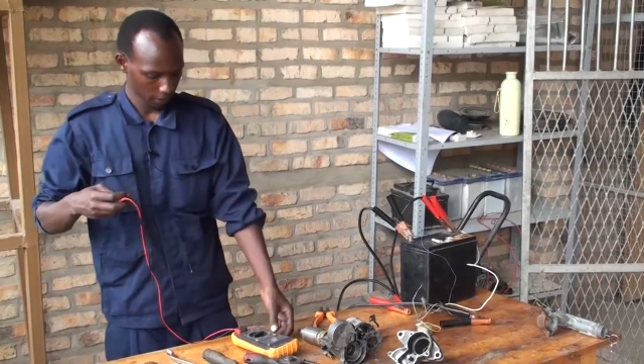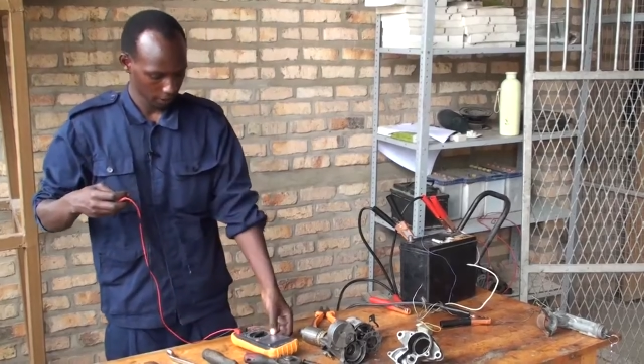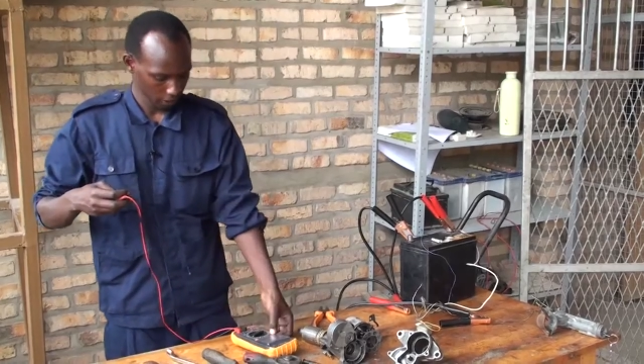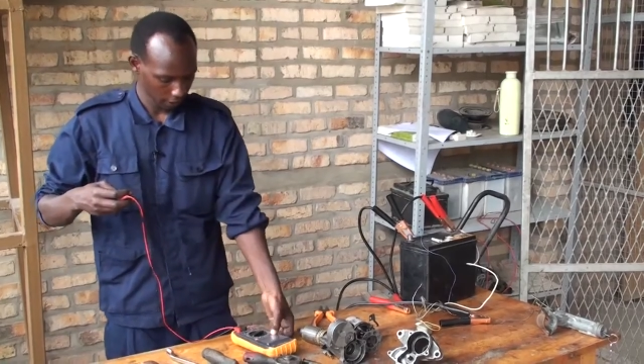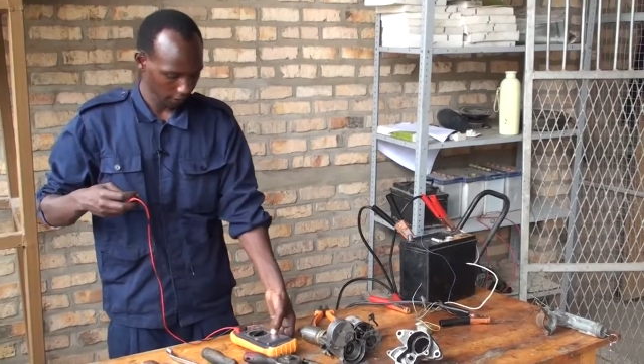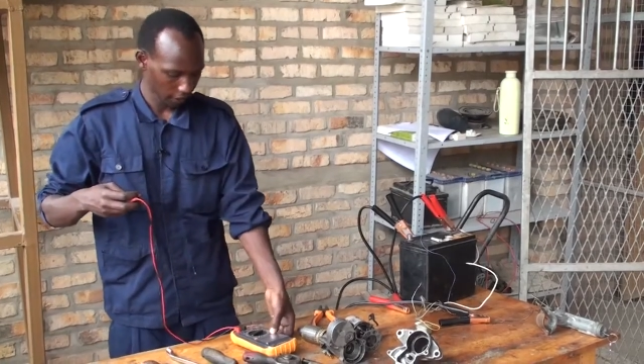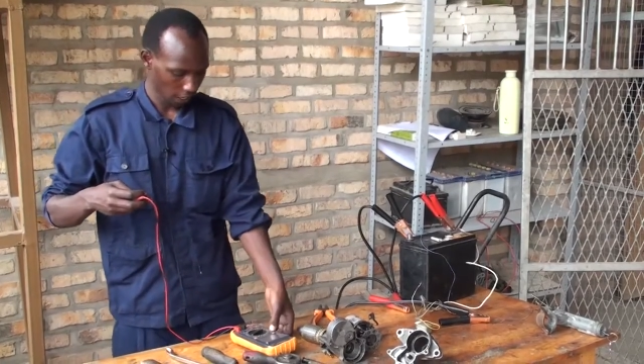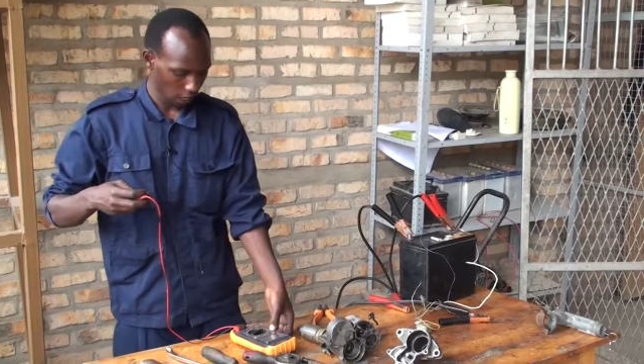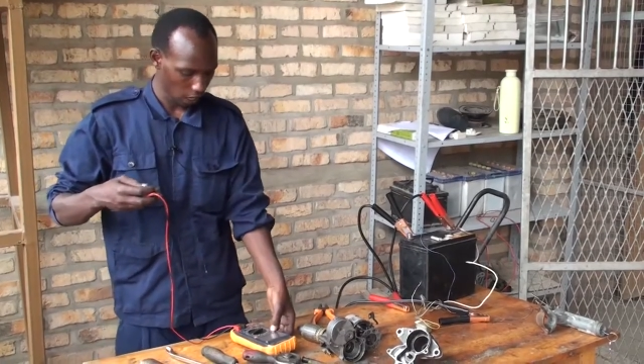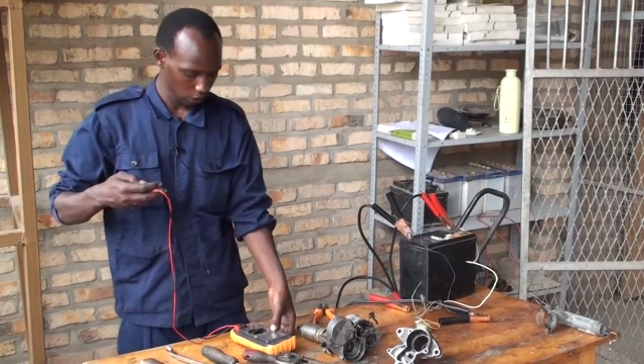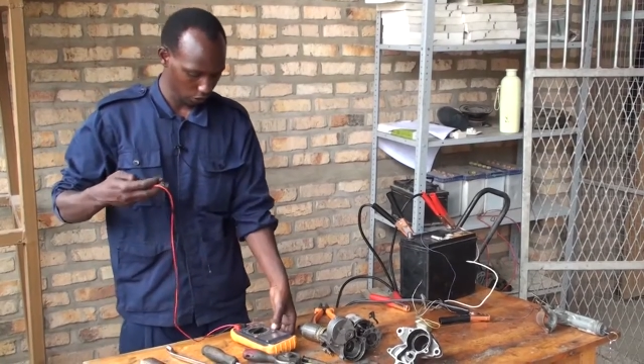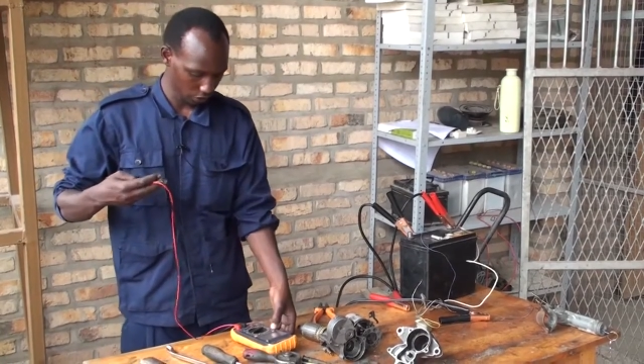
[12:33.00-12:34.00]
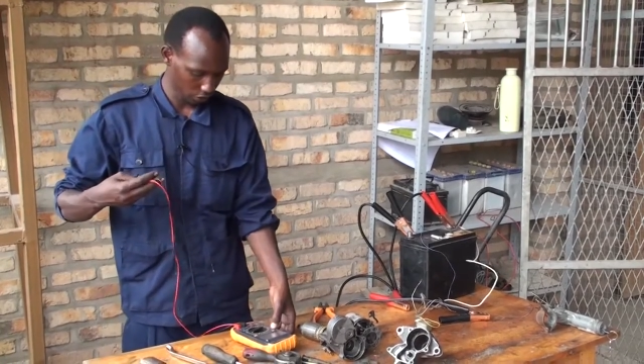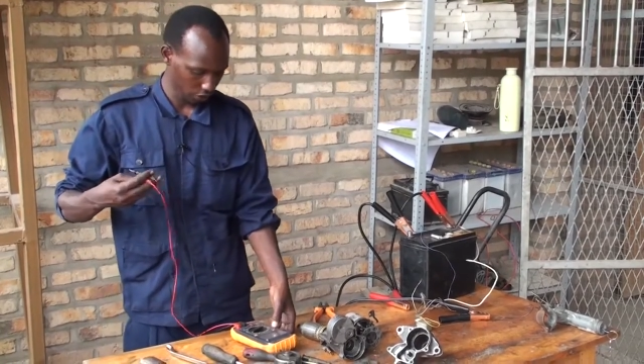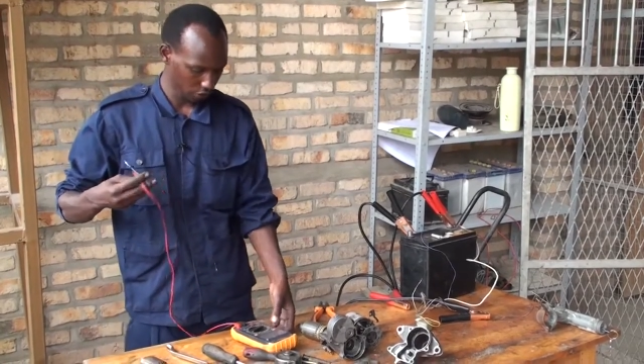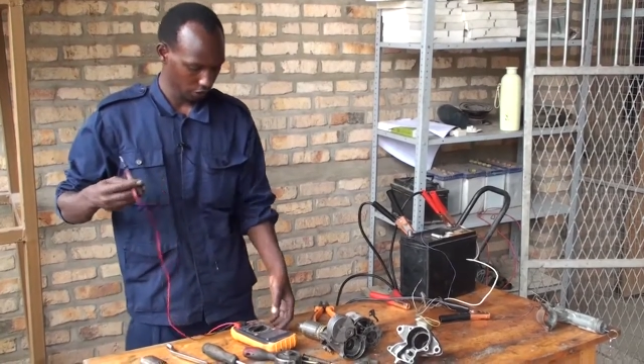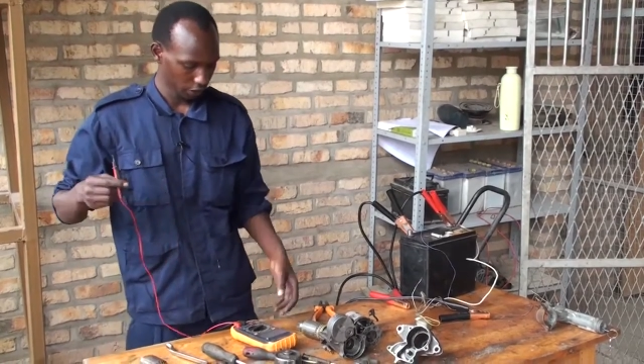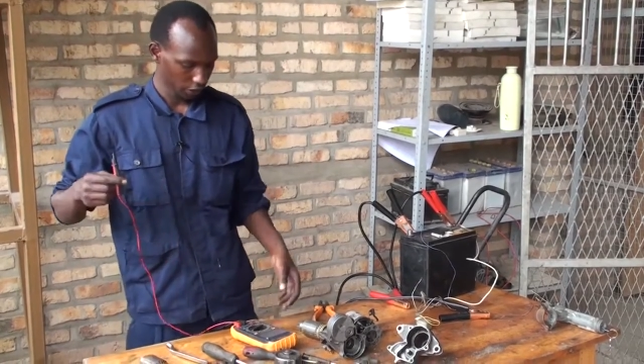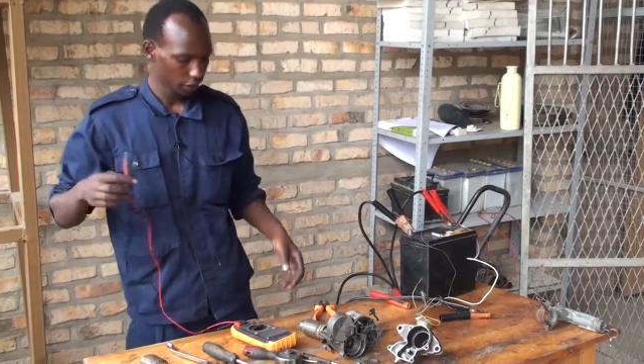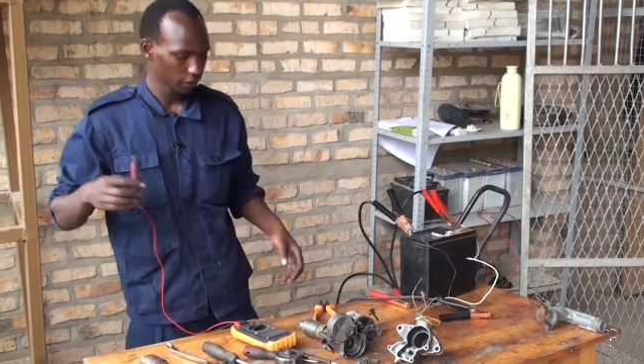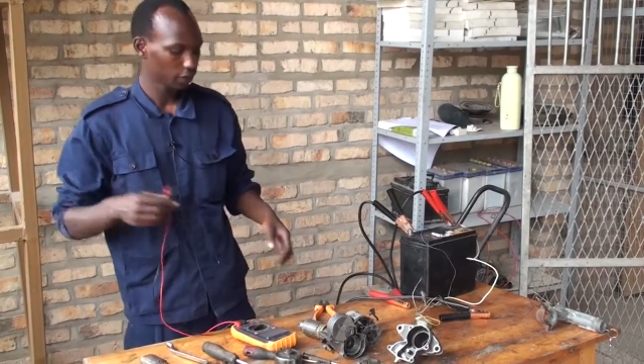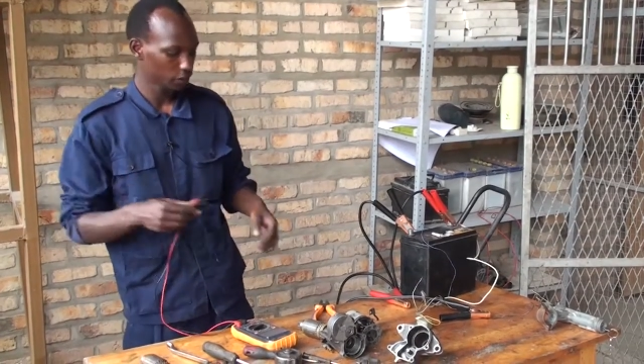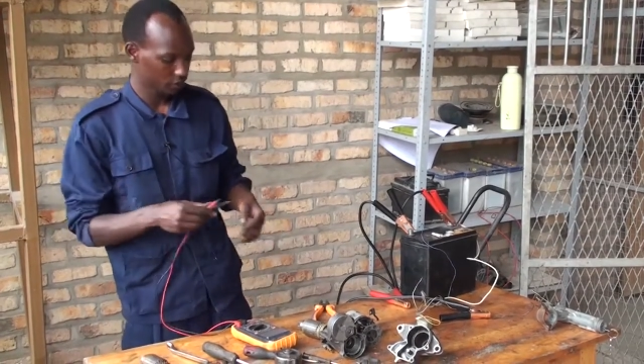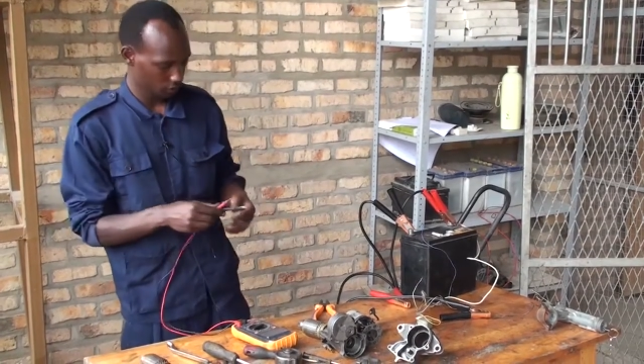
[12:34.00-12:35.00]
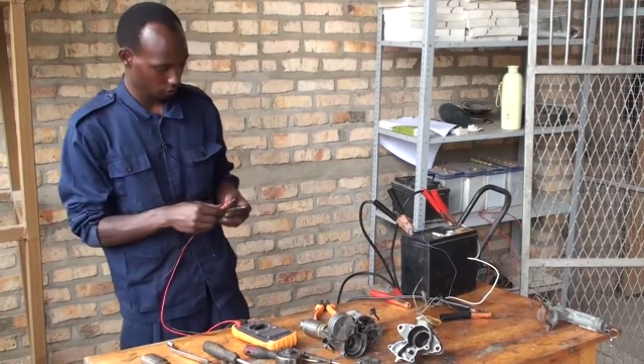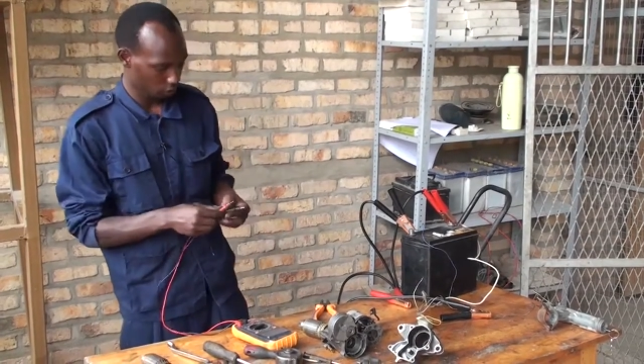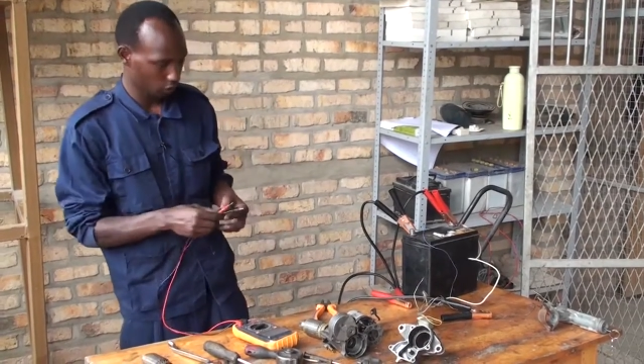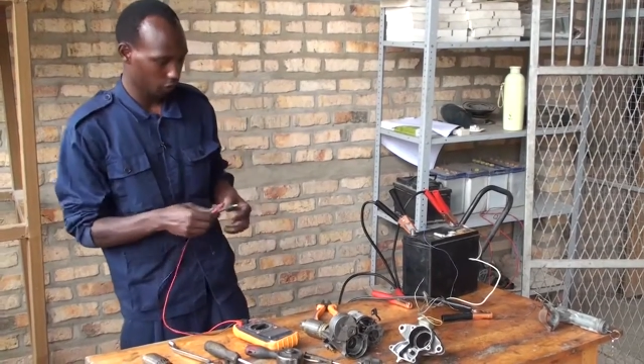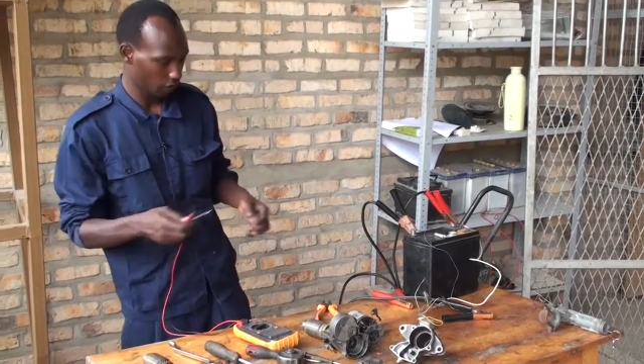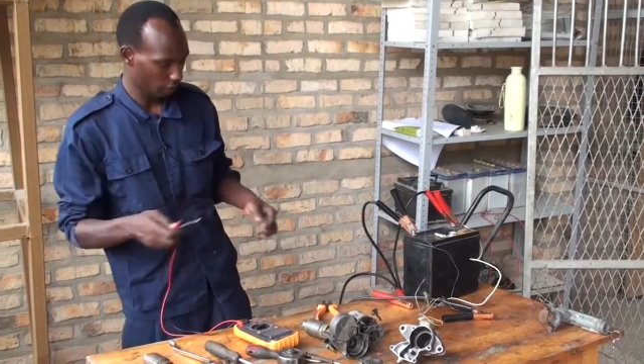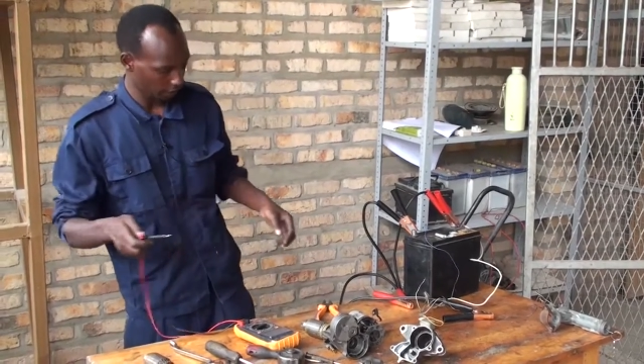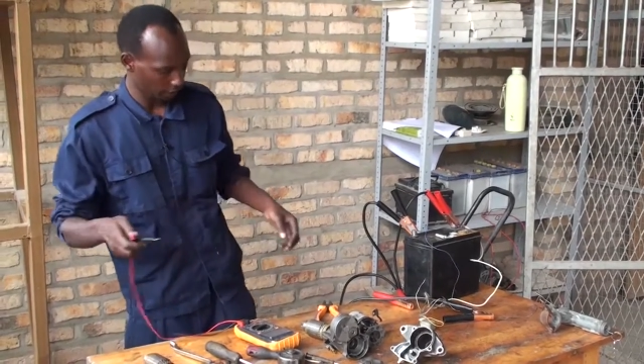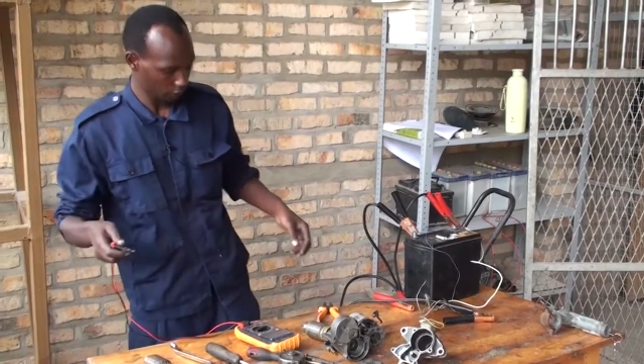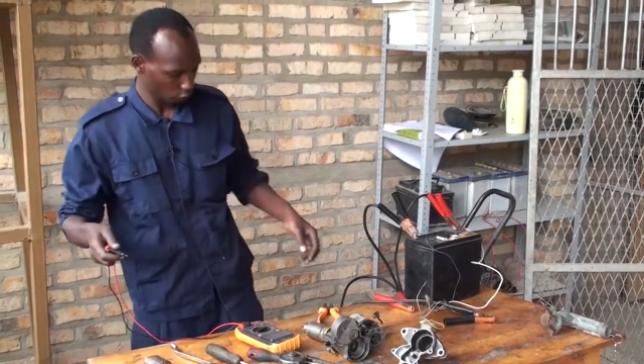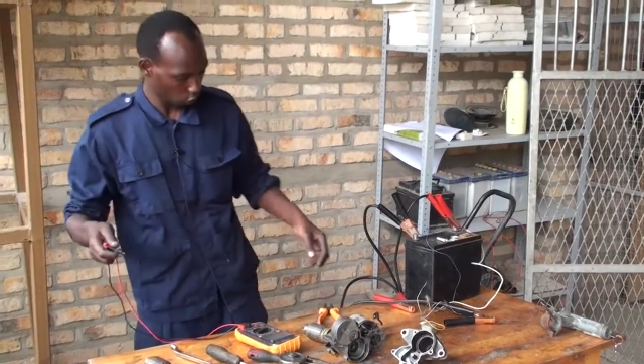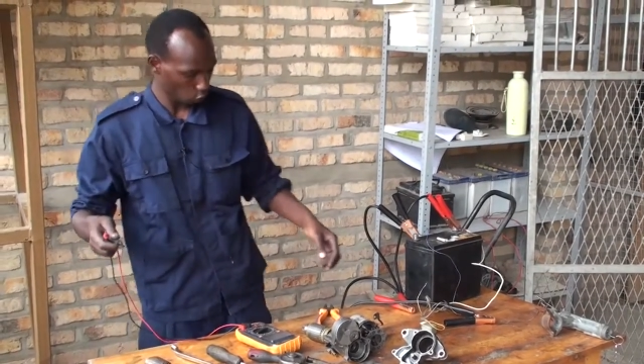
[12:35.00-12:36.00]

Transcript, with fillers: check out the faults electrical